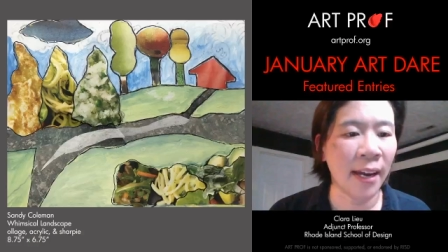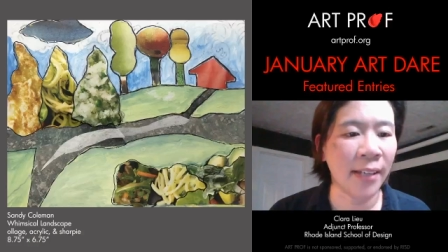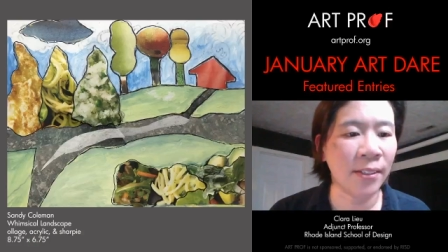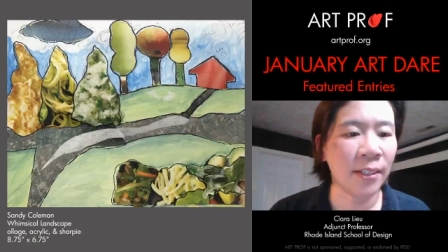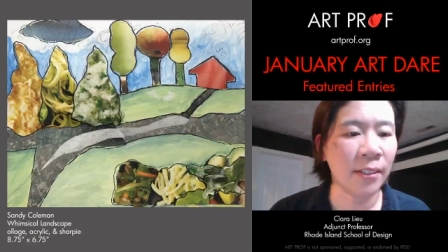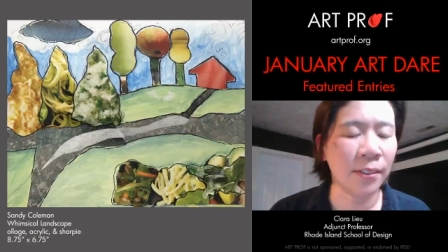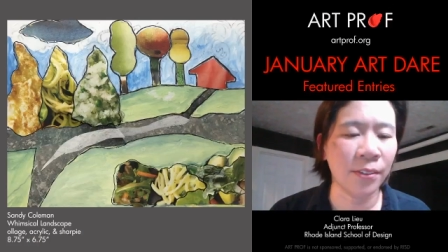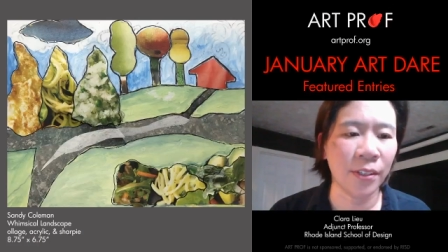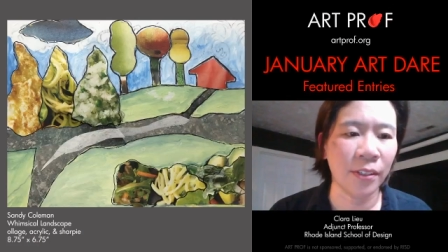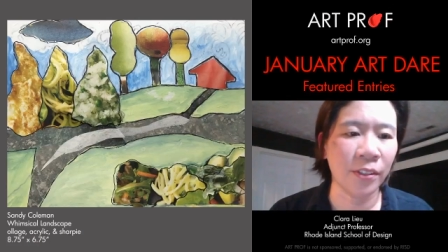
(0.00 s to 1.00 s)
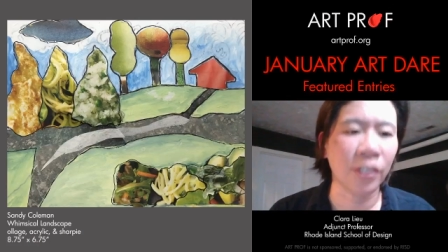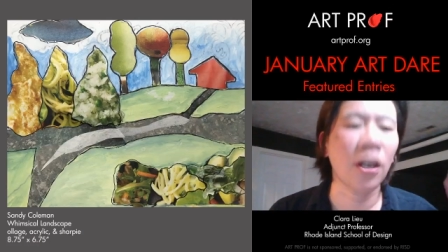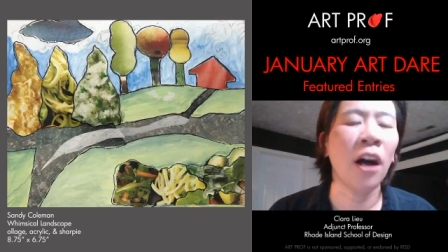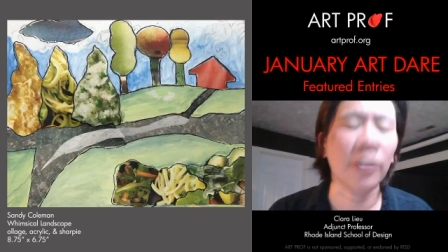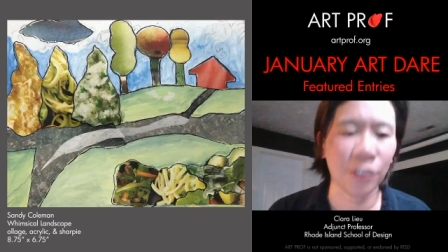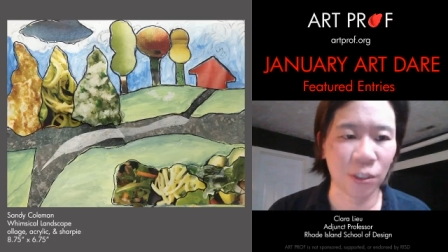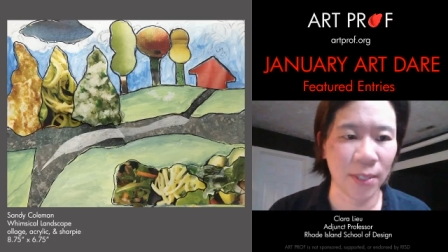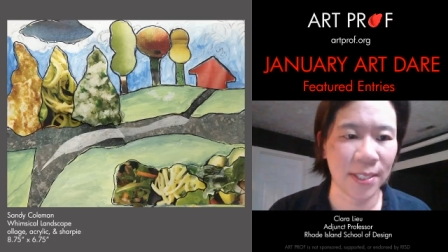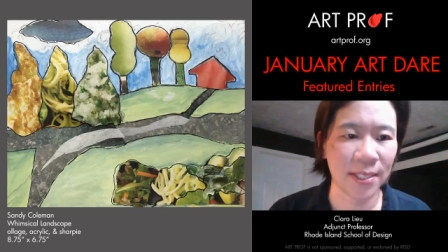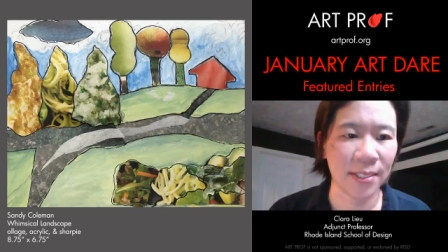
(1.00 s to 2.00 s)
I think the the color
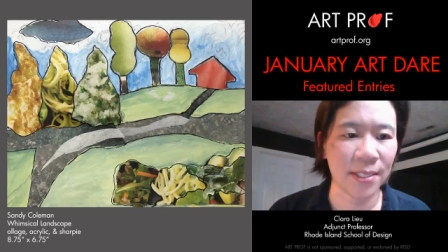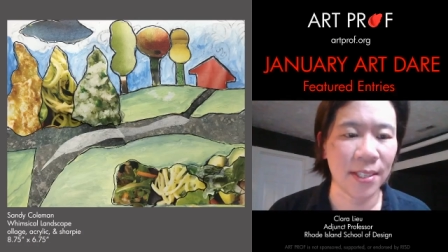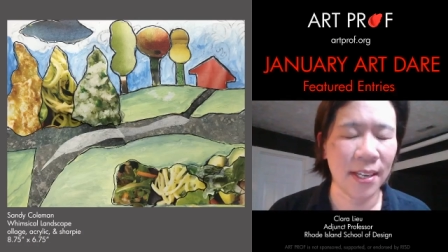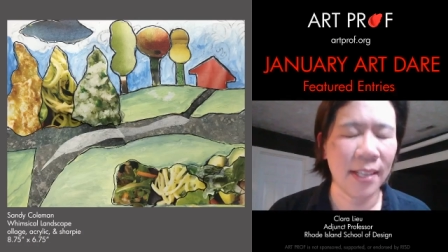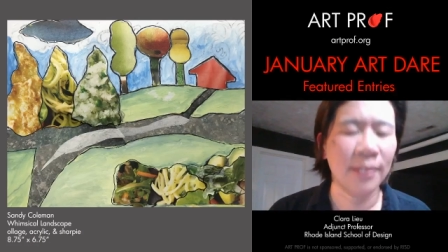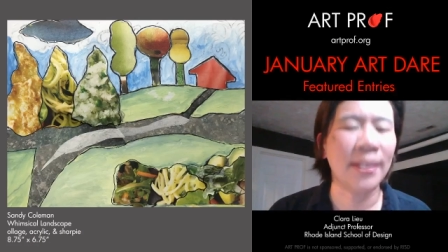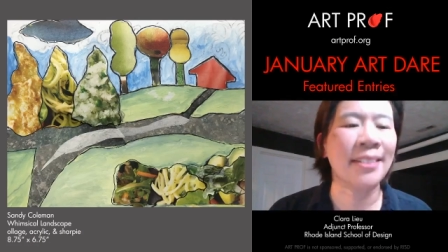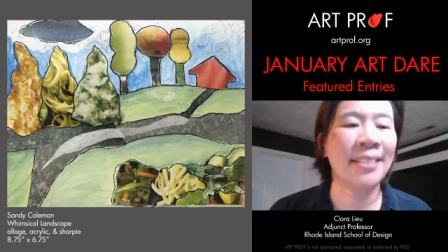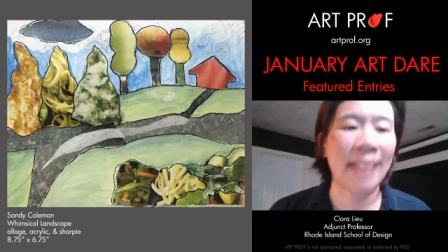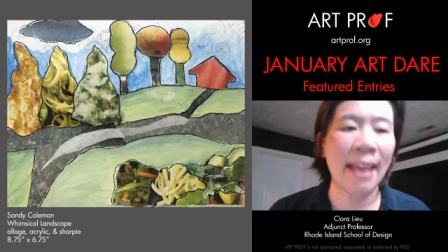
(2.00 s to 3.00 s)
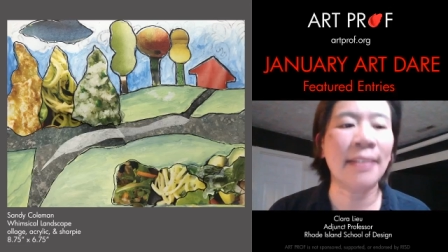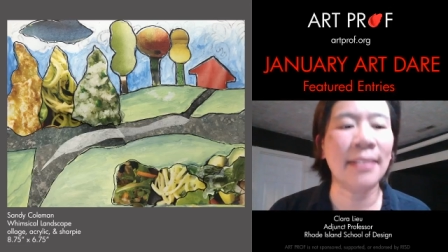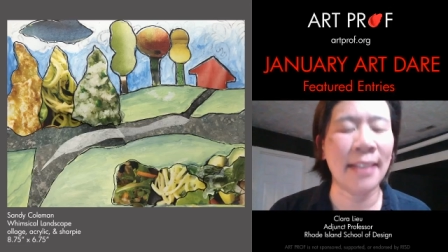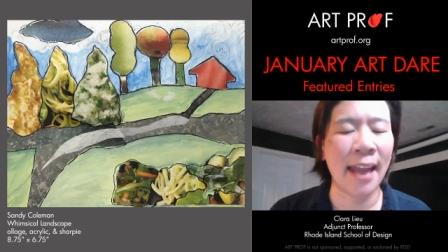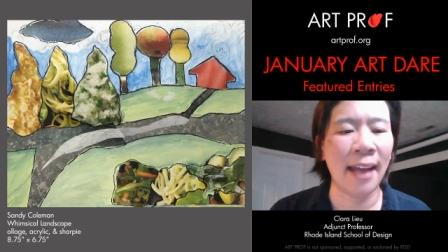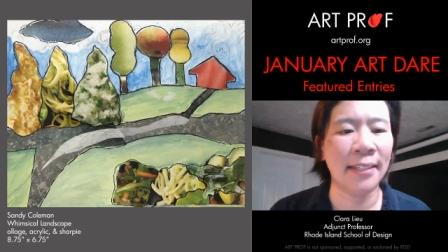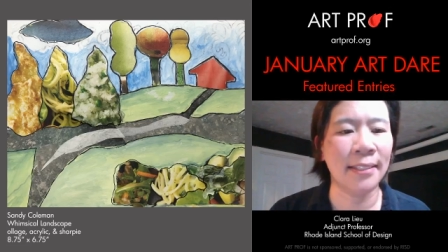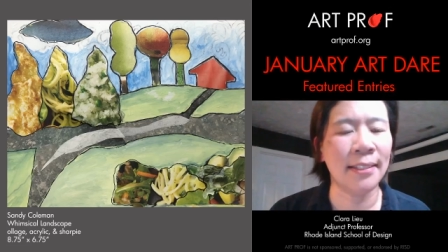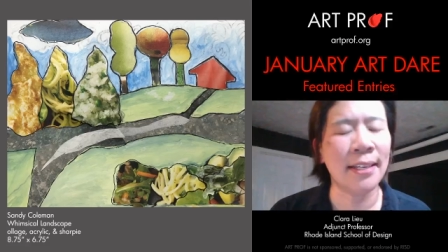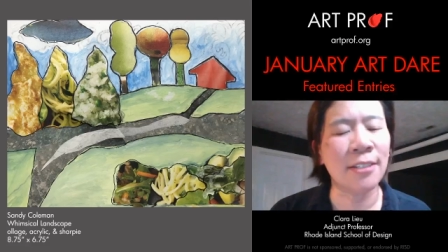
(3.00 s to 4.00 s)
choices that Sandy
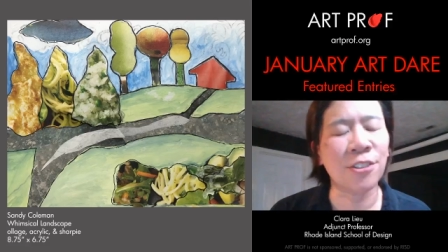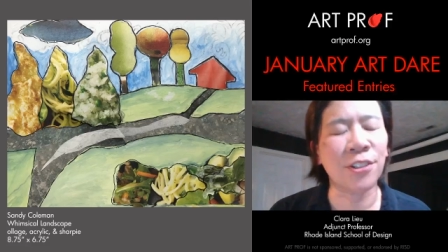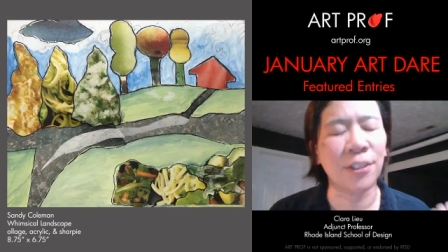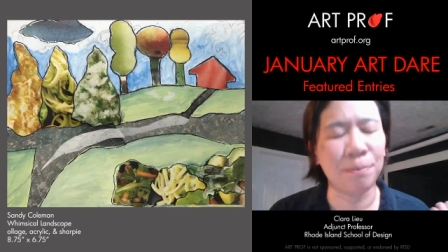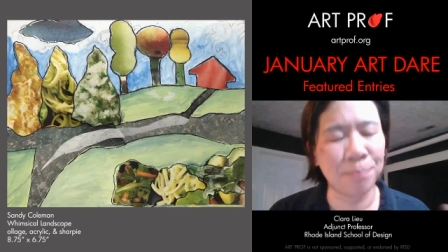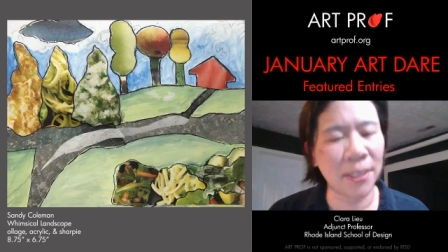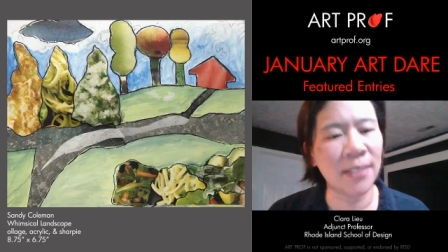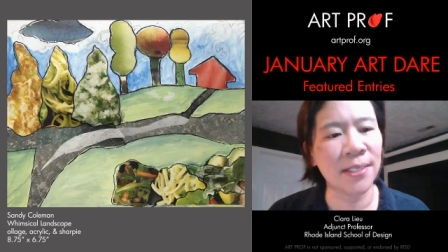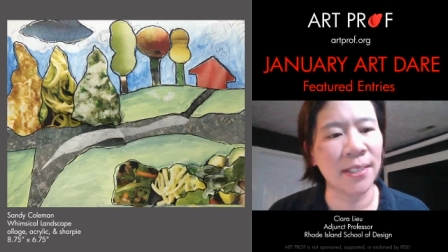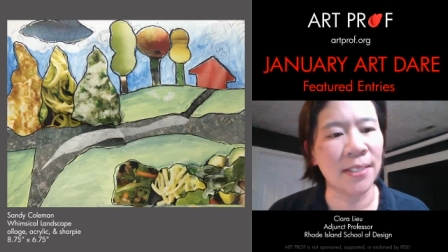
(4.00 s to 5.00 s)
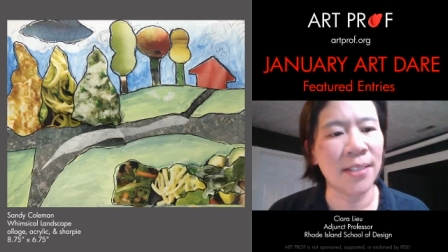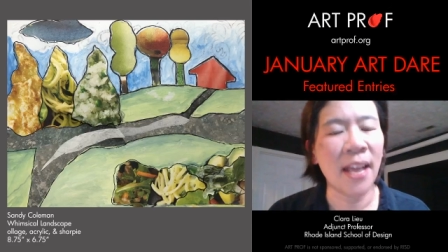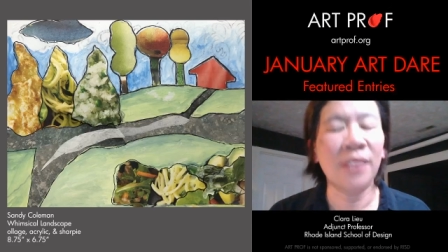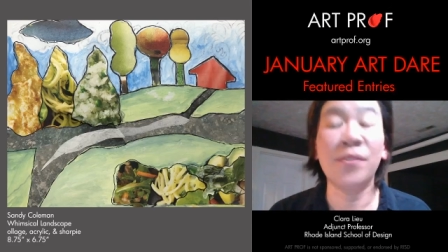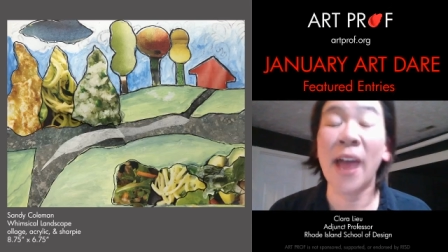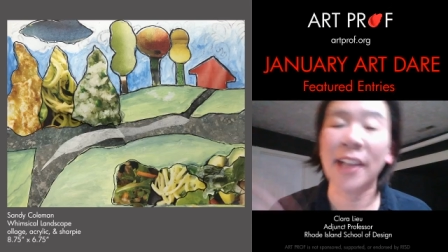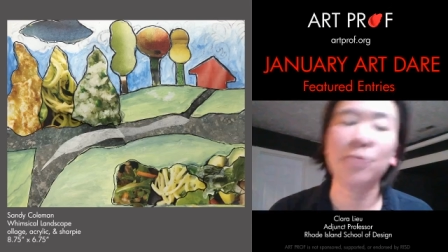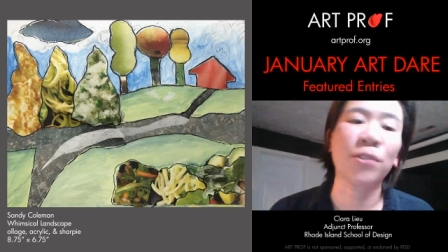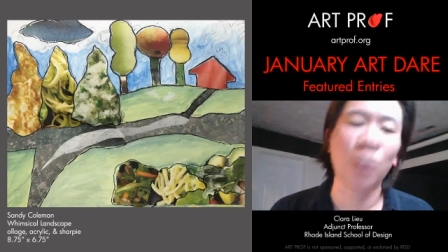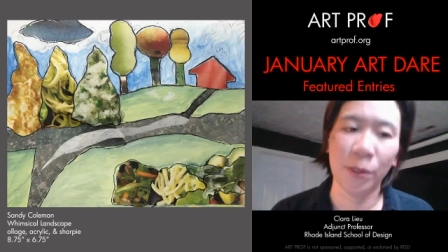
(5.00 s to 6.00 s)
added into her pieces, that's
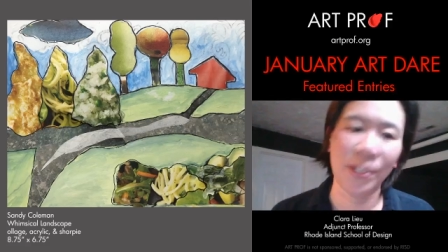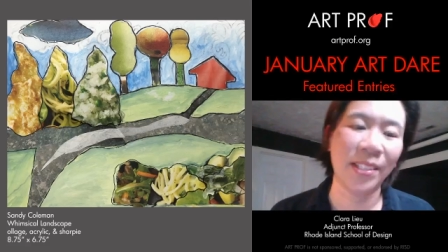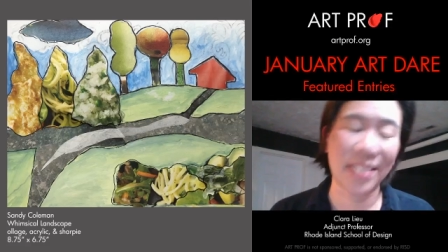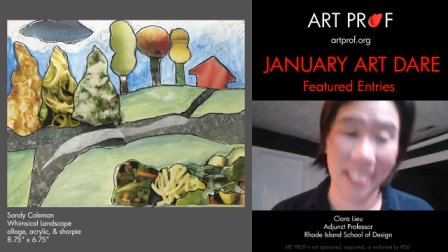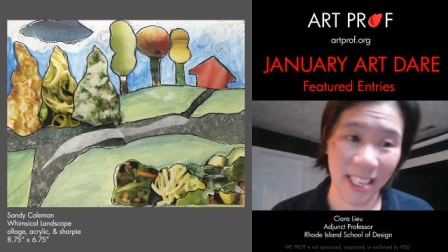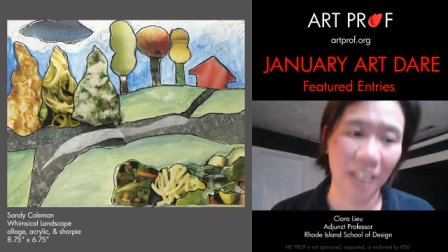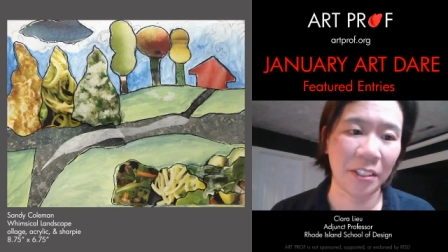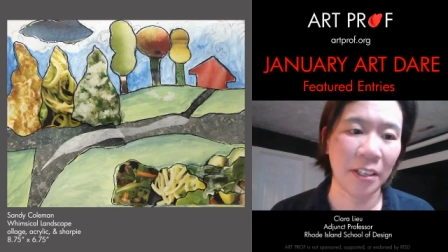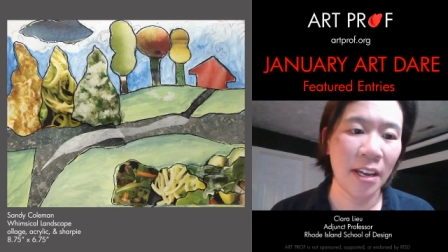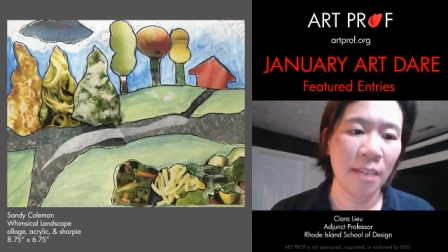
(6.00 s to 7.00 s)
what's holding this together.